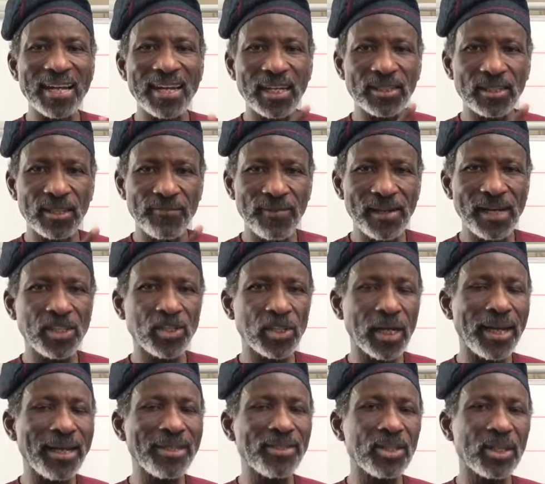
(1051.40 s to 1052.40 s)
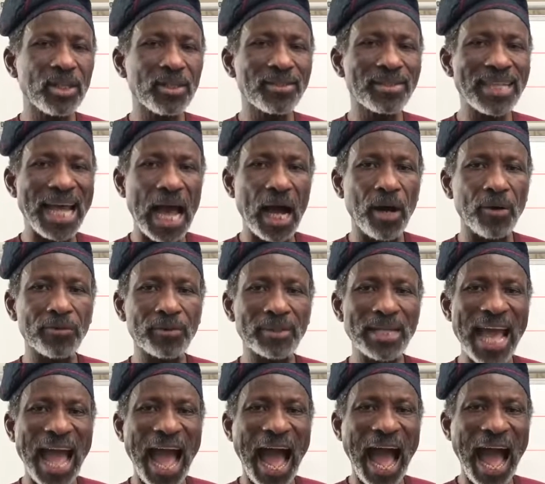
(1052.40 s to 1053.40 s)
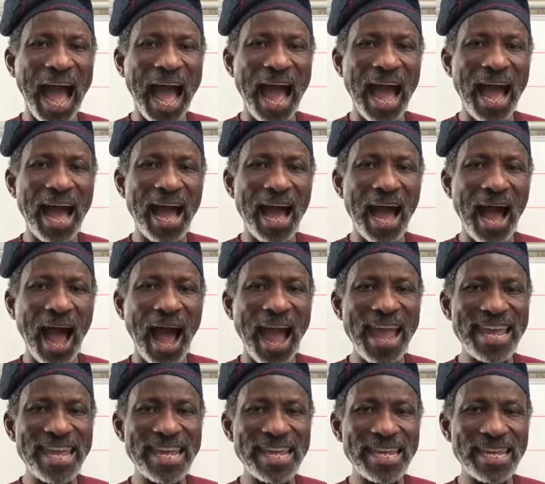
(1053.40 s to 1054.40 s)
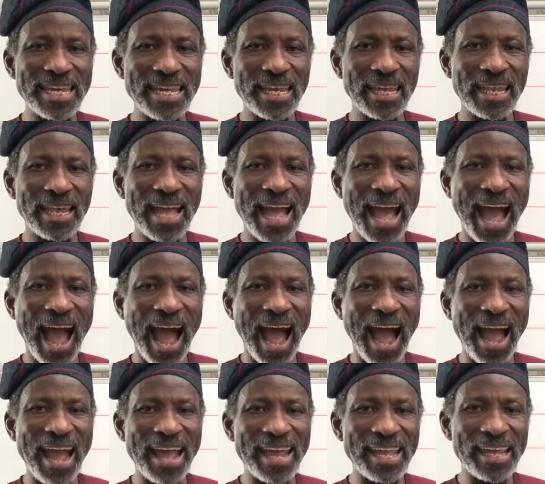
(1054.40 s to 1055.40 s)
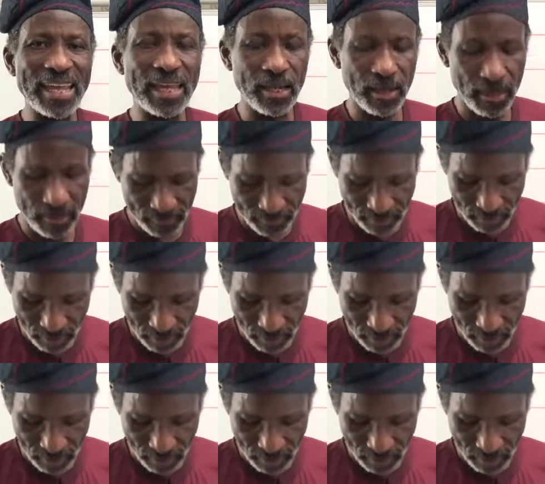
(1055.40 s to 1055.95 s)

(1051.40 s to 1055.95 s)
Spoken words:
That's a very challenging sound. Ein, ein,